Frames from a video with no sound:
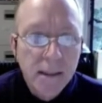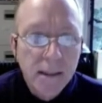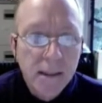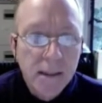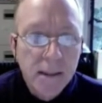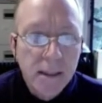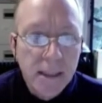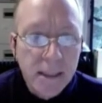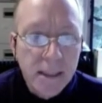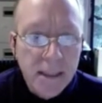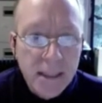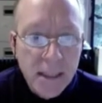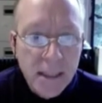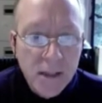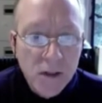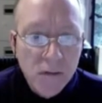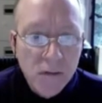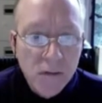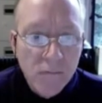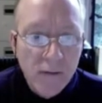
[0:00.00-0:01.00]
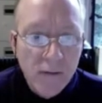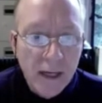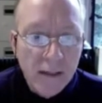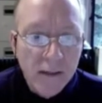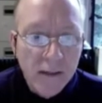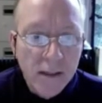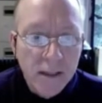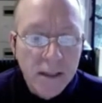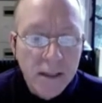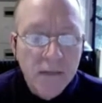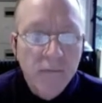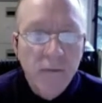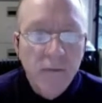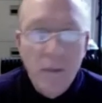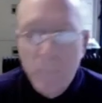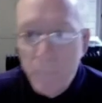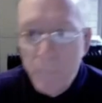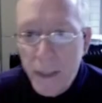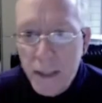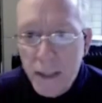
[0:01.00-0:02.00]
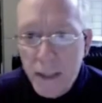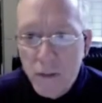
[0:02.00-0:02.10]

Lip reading: The essential factor, this is from page